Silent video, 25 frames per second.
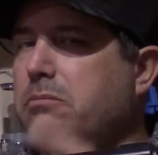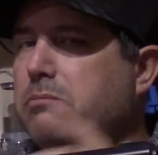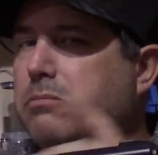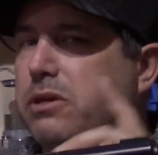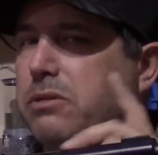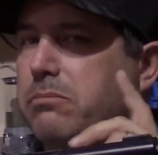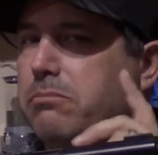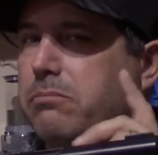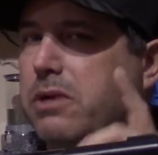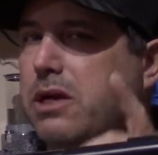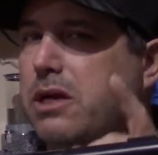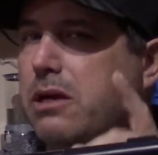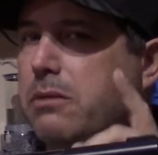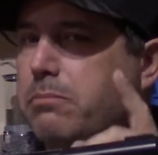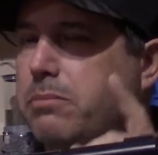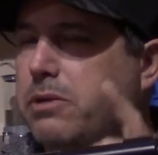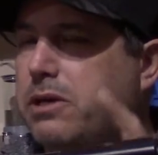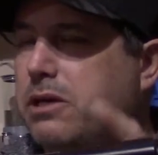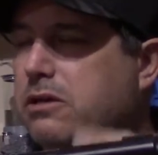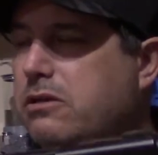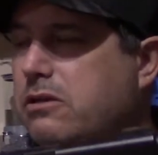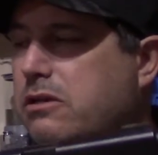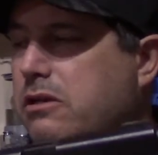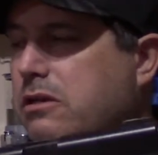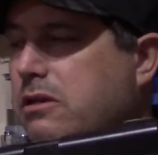but my
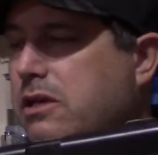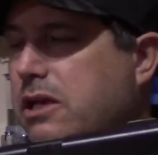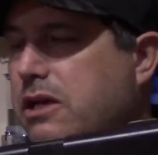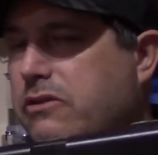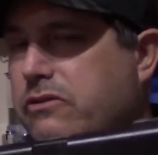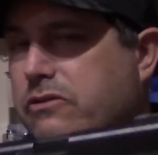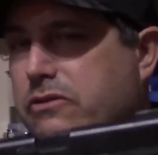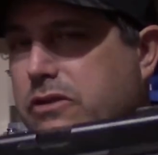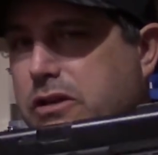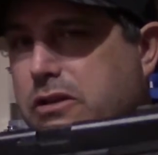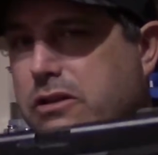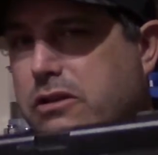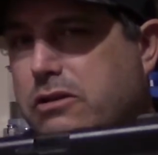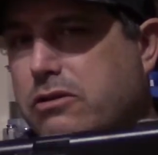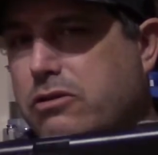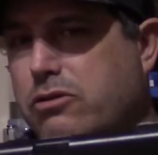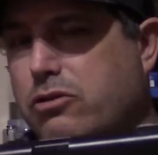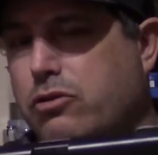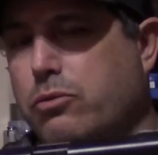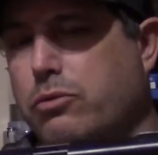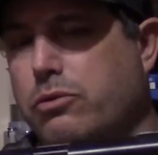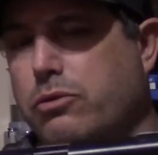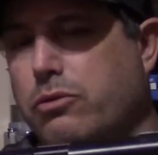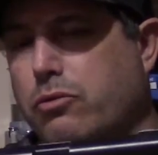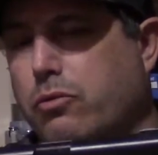opinion has nothing to do
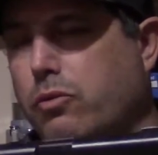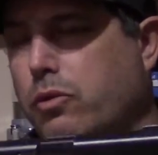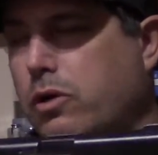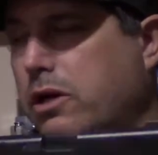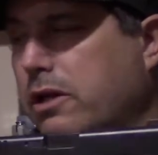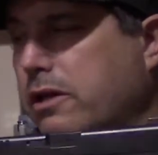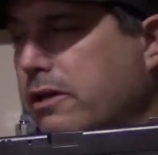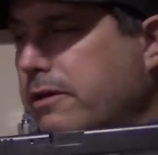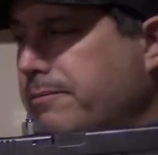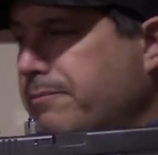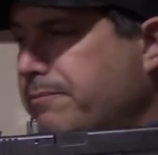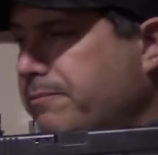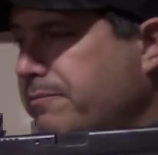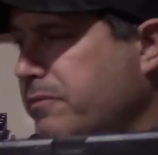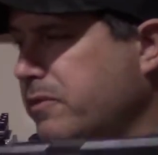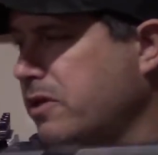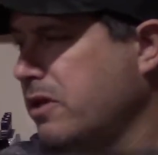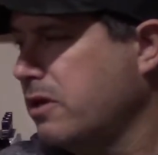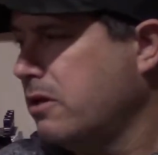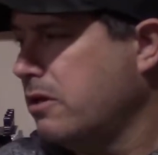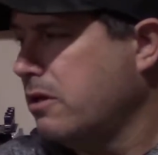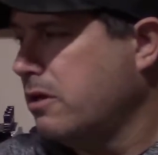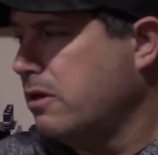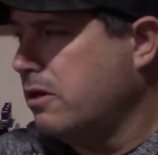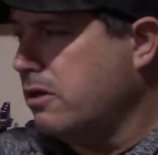with your wallet.
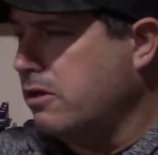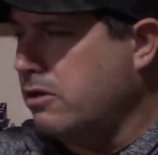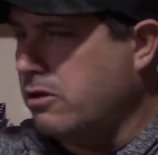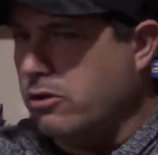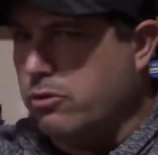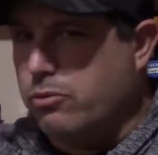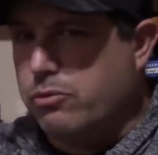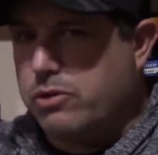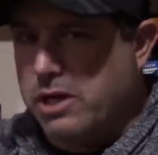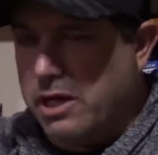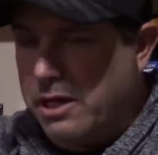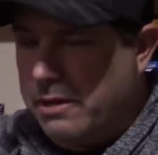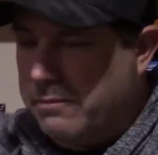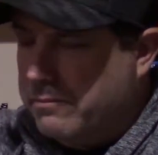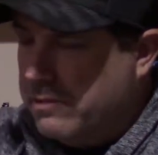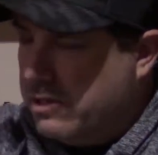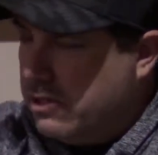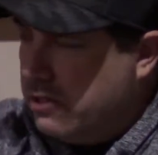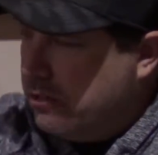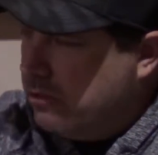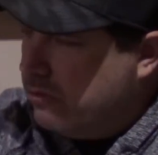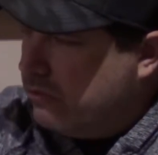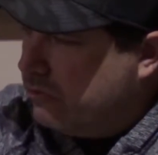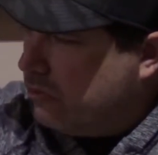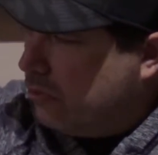Okay,
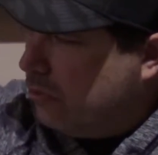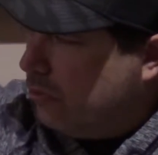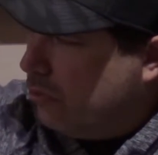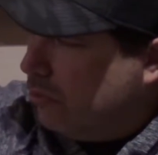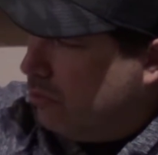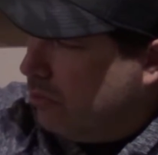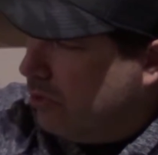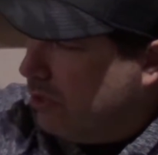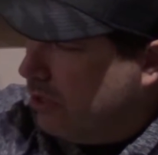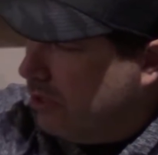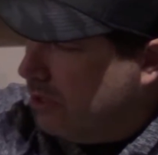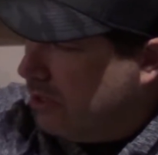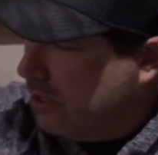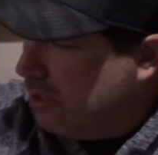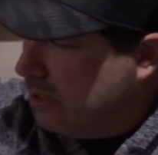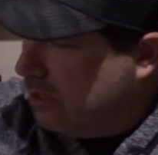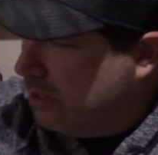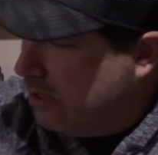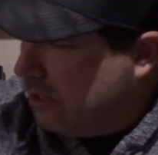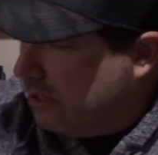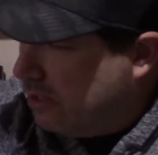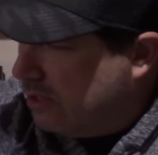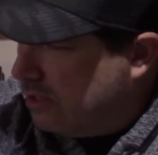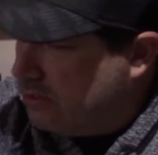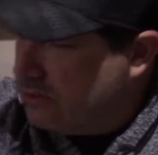so
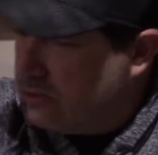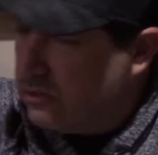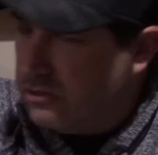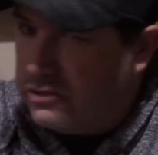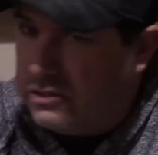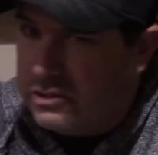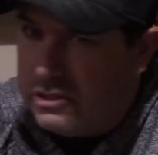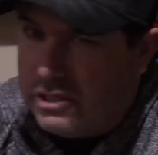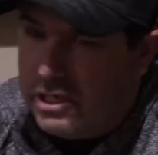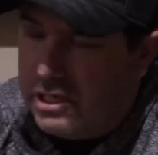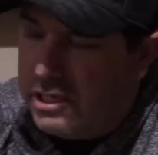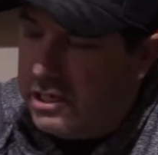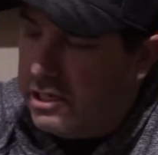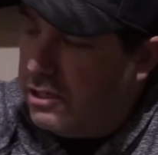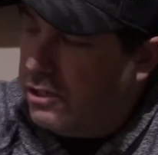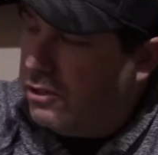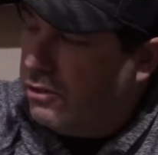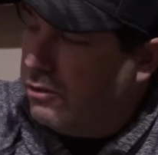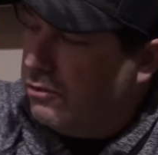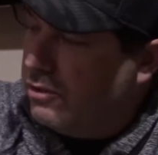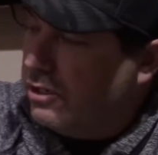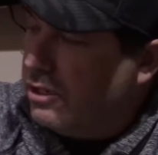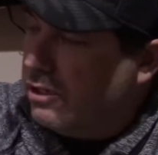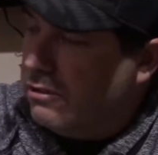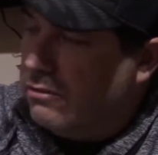and let's just say
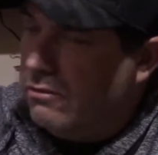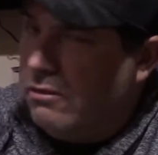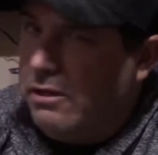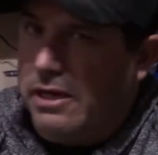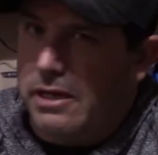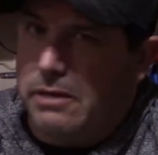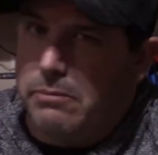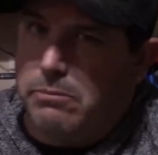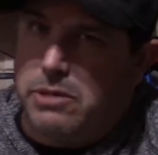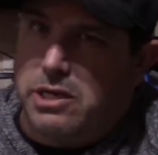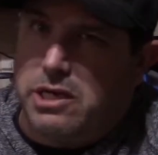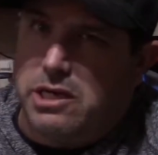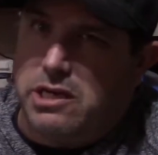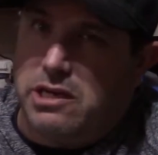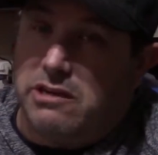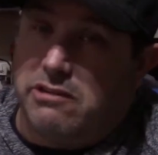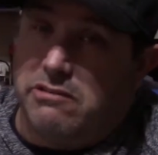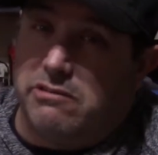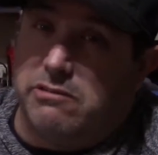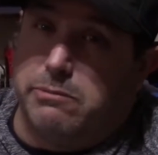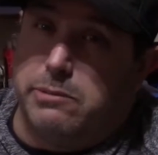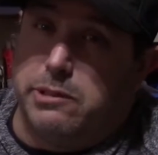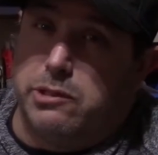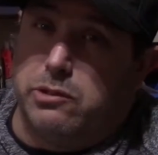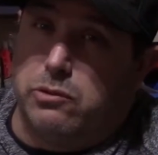that you're like me, you're a
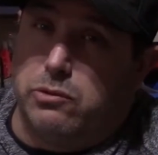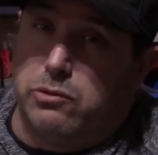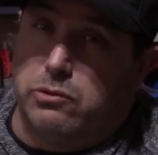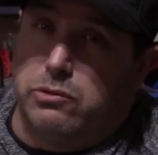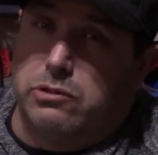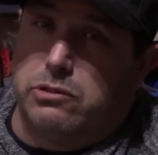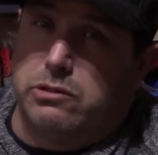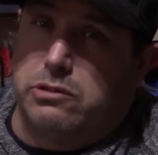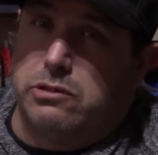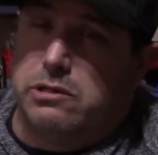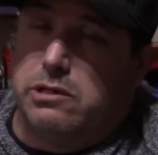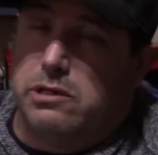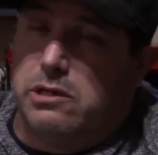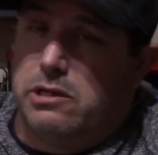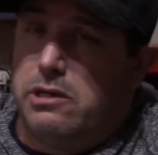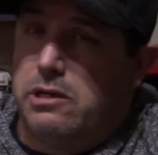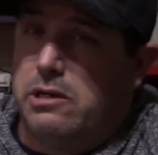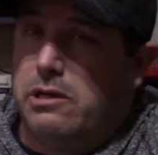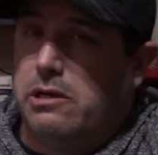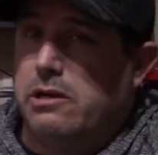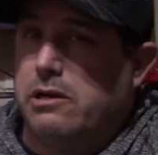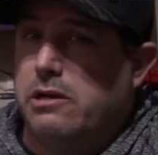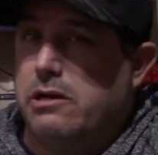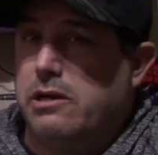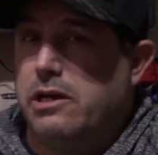little bit older,
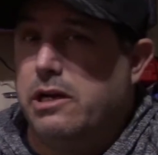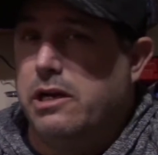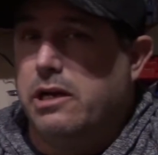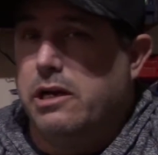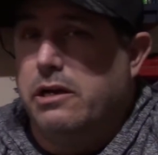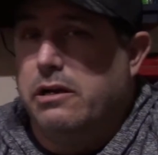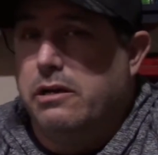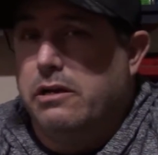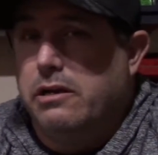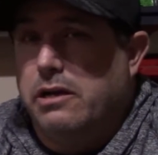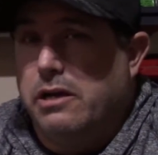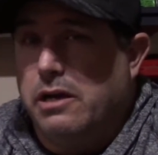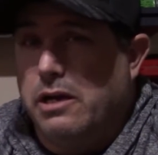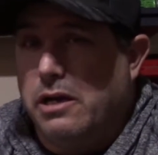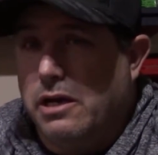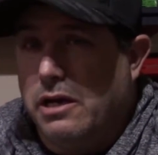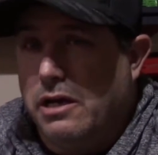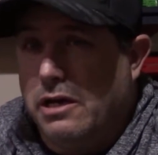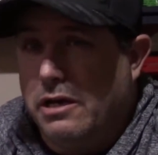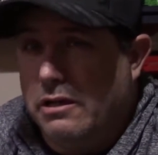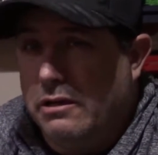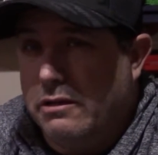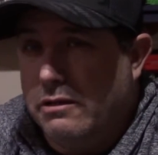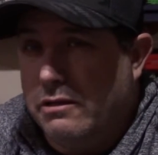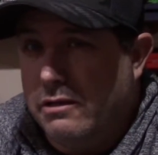and
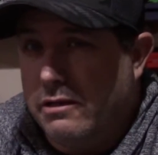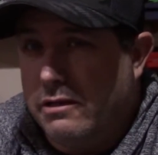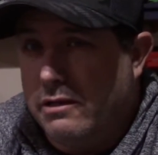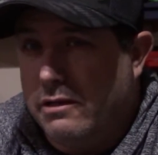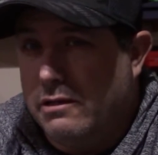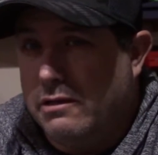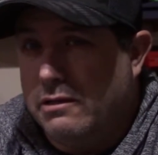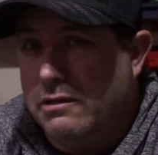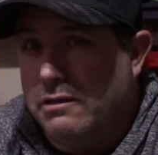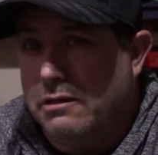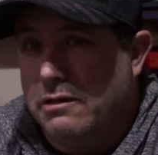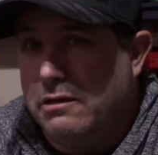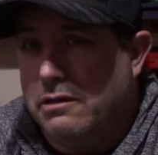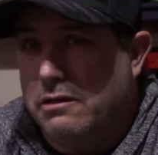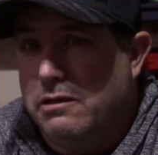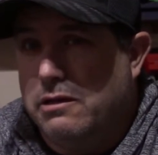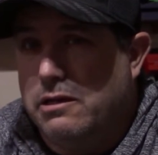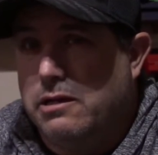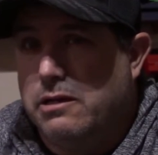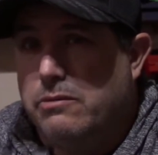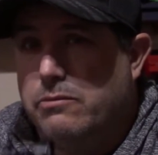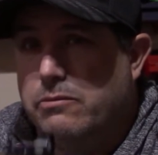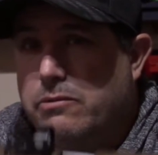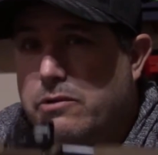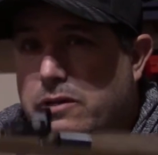you
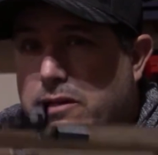need one of